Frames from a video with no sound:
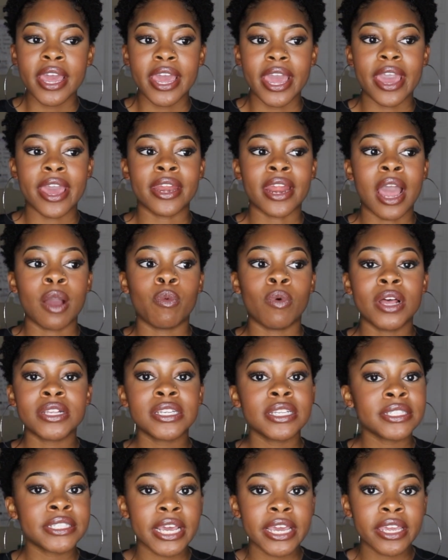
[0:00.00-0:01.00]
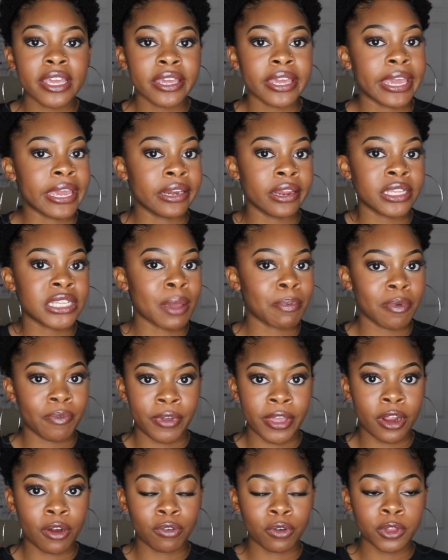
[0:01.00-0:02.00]
and I wasn't taking any type of
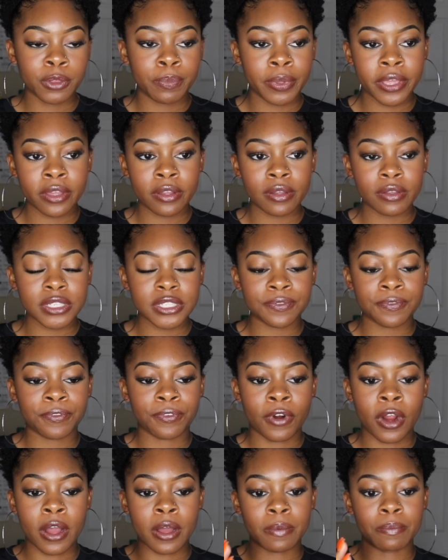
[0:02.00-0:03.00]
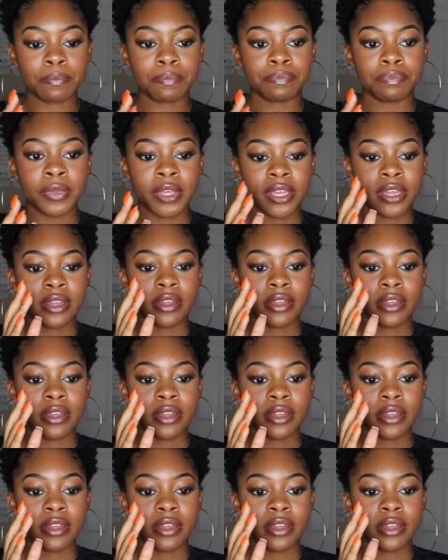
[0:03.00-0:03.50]
hair growth pills from